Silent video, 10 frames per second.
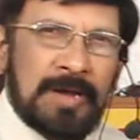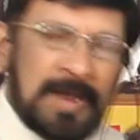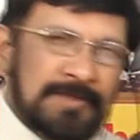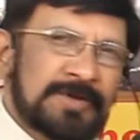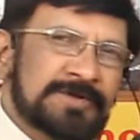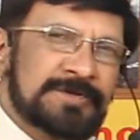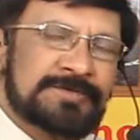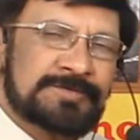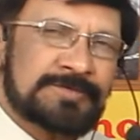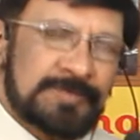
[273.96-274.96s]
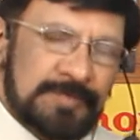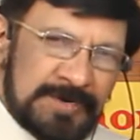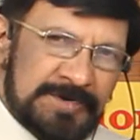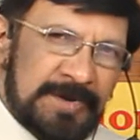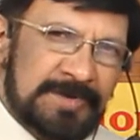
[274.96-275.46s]
conventions you
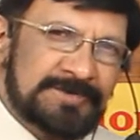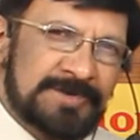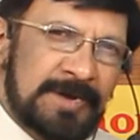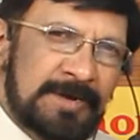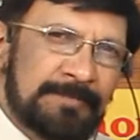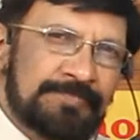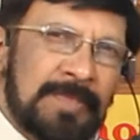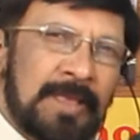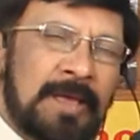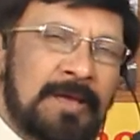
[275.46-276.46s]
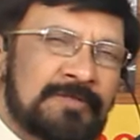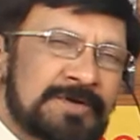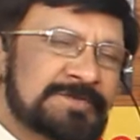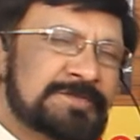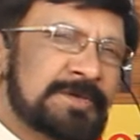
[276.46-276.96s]
must understand.
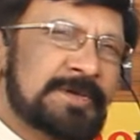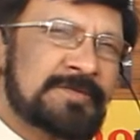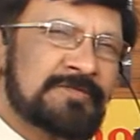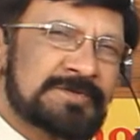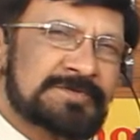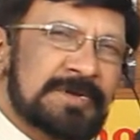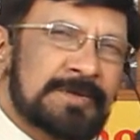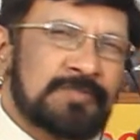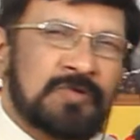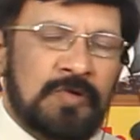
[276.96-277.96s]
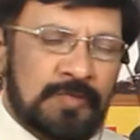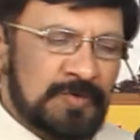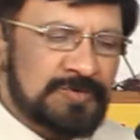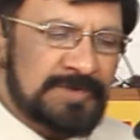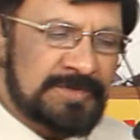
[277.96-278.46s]
First thing is, first and
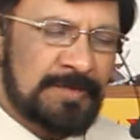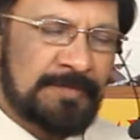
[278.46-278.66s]
foremost is,